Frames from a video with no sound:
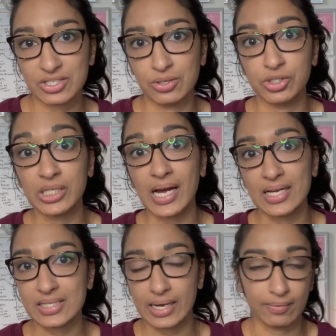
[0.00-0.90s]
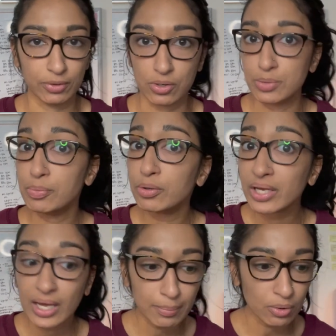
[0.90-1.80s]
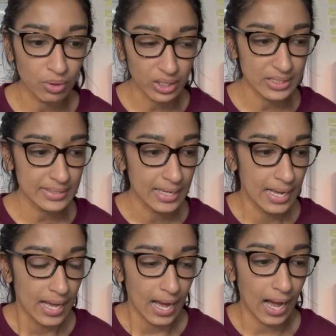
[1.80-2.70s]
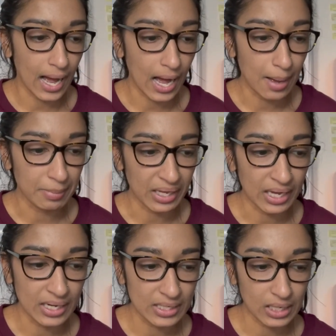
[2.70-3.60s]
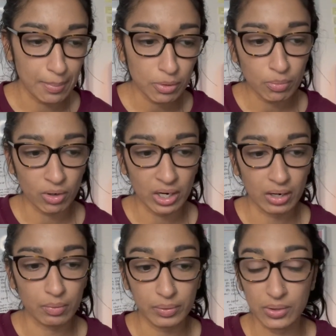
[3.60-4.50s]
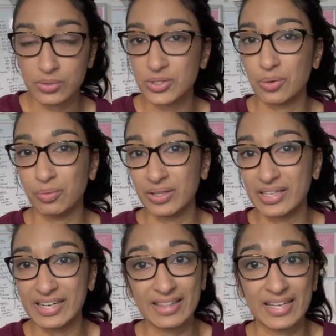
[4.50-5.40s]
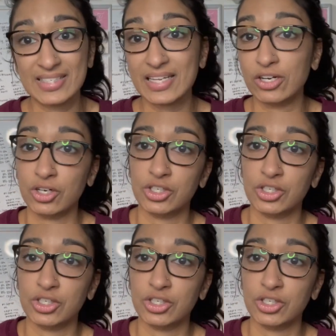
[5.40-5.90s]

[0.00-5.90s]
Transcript: So she has a Reels bootcamp course and a couple more Reels related things in her